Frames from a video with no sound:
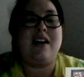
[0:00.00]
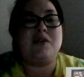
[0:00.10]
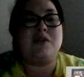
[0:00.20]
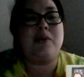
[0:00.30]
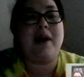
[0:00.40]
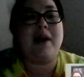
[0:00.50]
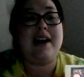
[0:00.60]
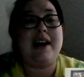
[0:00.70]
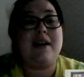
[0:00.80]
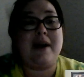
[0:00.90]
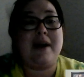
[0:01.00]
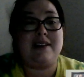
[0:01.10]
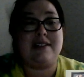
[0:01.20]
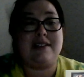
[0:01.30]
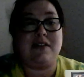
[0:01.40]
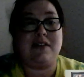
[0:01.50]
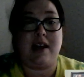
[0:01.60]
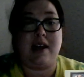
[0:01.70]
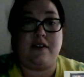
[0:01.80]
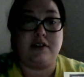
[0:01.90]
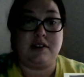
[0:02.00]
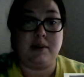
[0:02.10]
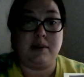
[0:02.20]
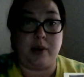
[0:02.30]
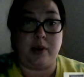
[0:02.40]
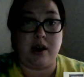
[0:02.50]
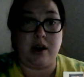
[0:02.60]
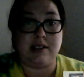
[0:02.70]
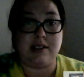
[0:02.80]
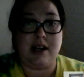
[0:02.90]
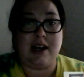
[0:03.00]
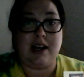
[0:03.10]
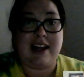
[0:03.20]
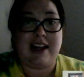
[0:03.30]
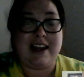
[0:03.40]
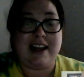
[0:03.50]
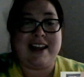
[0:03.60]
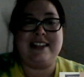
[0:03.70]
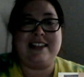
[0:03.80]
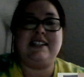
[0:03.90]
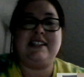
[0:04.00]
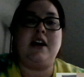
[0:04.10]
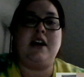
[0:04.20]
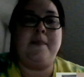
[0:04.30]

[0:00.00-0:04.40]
School-wide positive behavior support is a